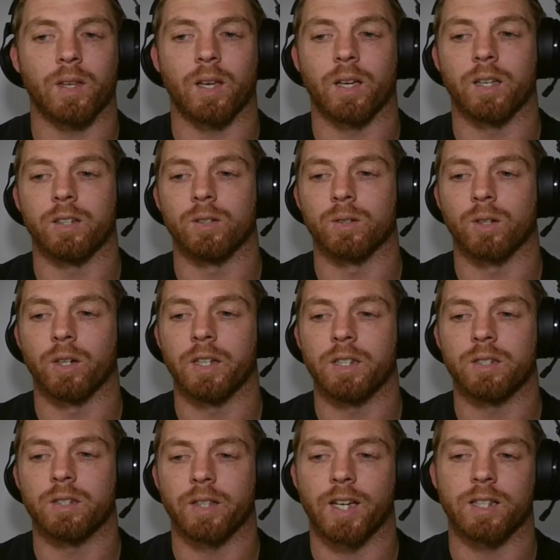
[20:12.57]
you'll go
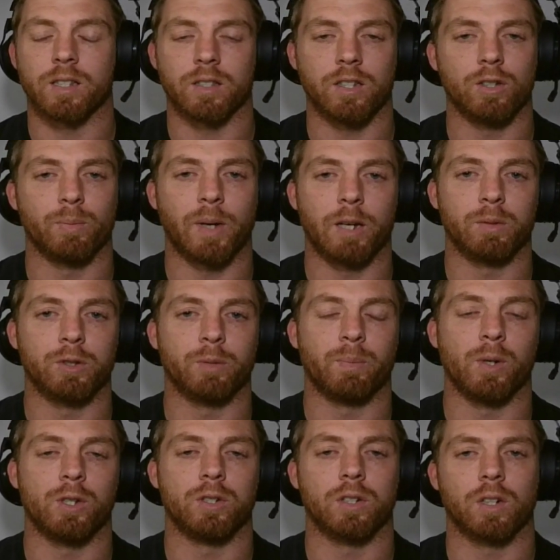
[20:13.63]
into that and you'll be able to
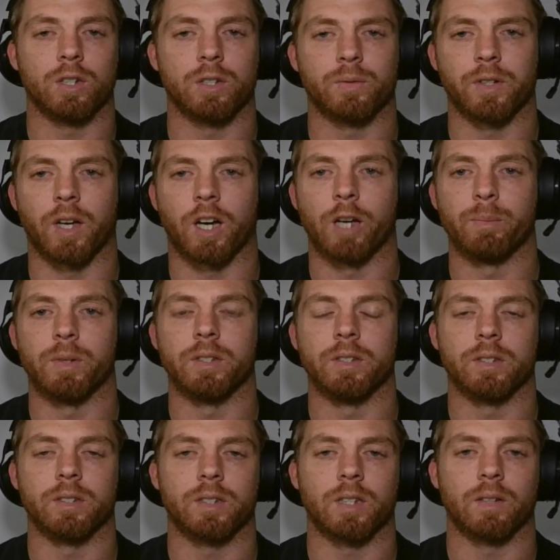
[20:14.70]
purchase clothes for diamonds
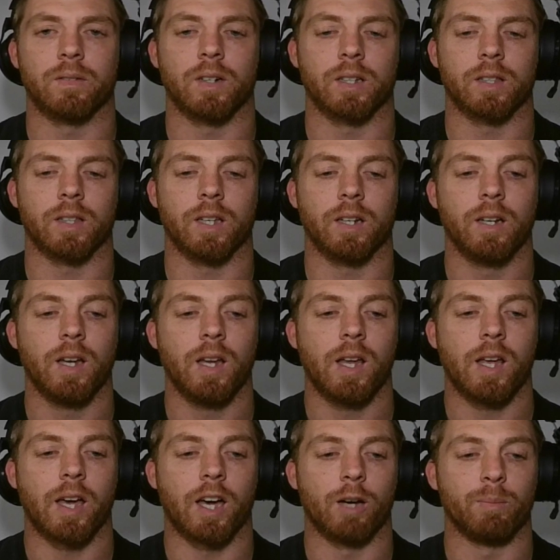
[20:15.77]
and stuff like that.
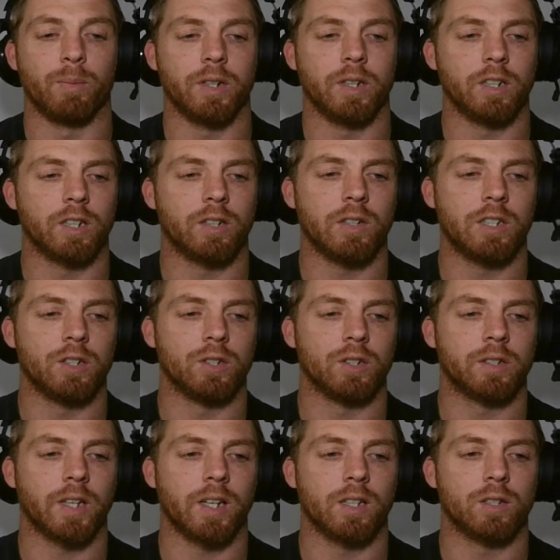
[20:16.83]
But it increases your
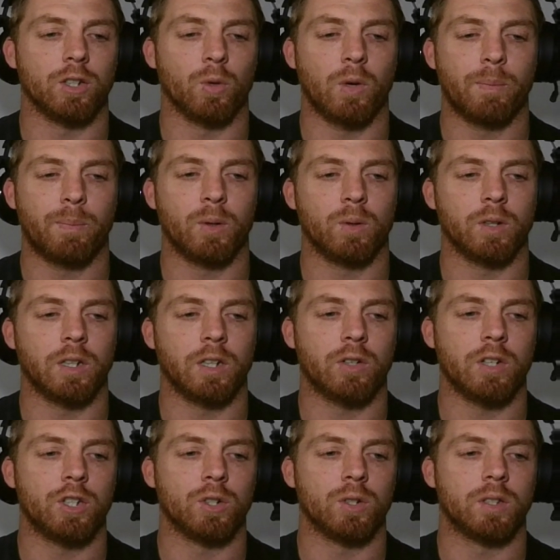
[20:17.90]
stats. So your weapon will
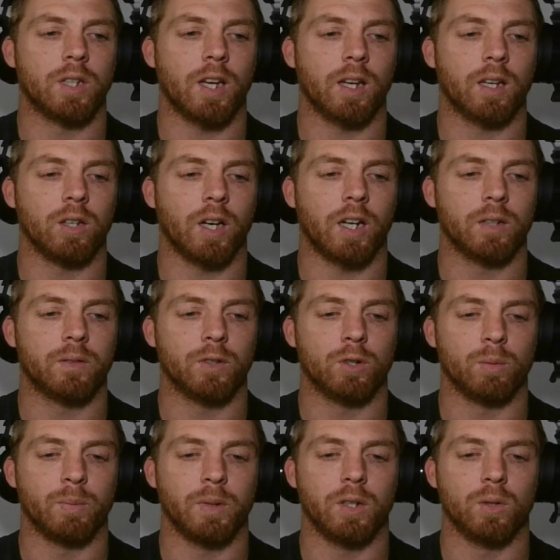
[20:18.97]
increase your attack, your outfit
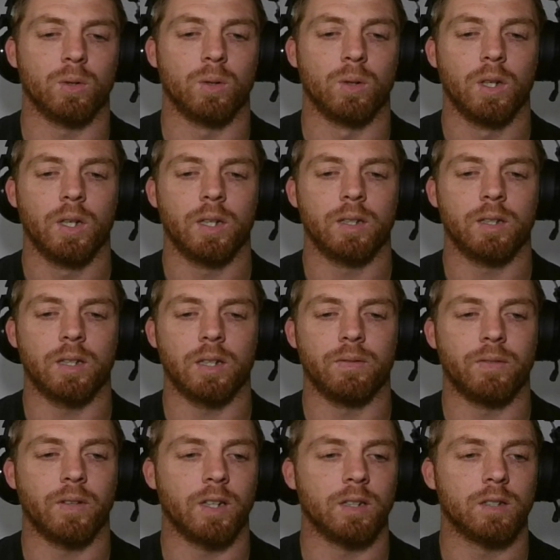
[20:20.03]
will be your
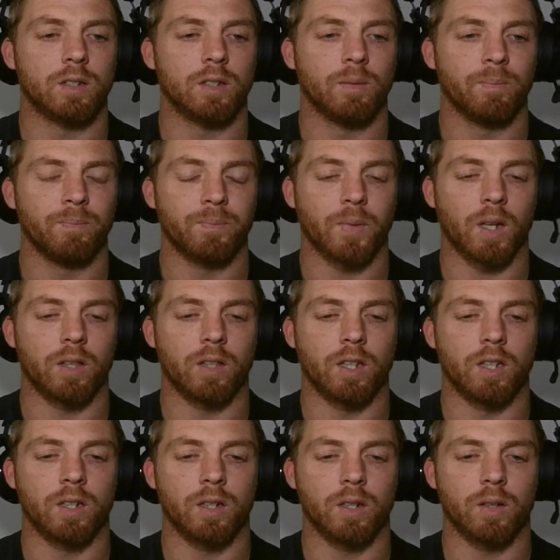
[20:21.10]
defense, and
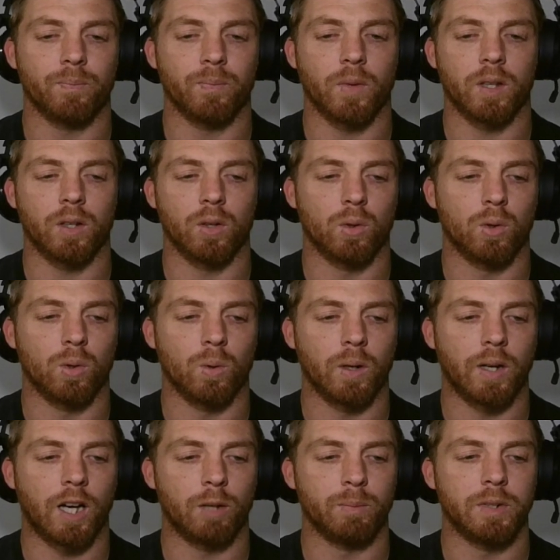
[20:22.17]
then your
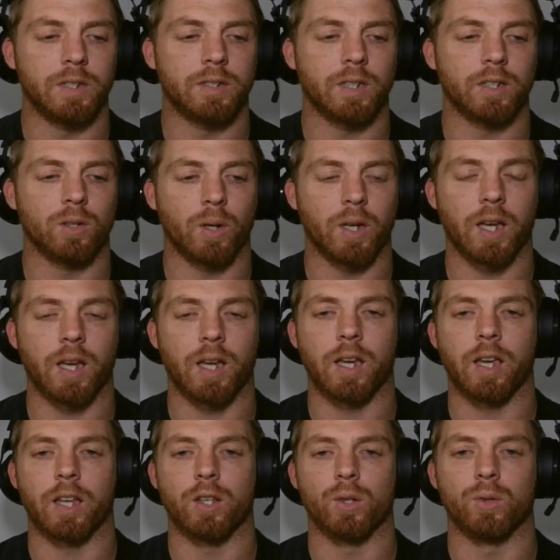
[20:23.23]
helmets and your
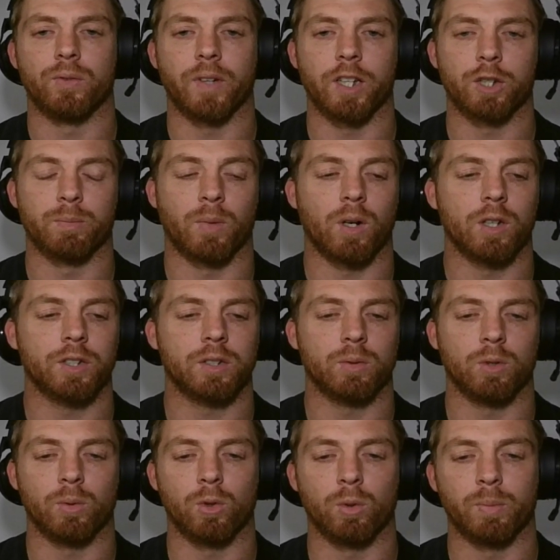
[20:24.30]
hair and your face masks
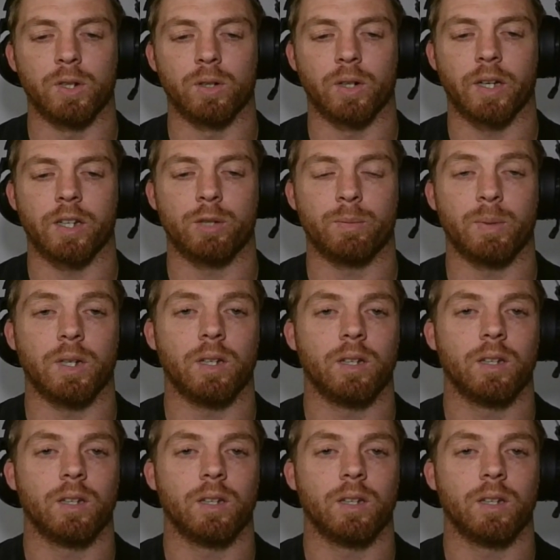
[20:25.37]
will all be your HP.